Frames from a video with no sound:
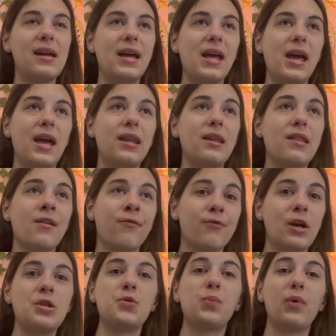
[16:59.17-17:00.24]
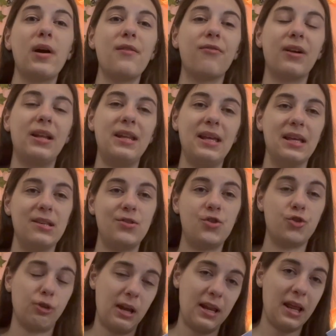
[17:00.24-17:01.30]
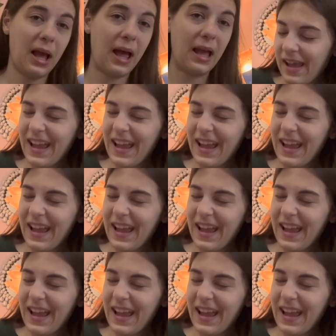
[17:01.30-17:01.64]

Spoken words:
and the friend's boyfriend is train guy.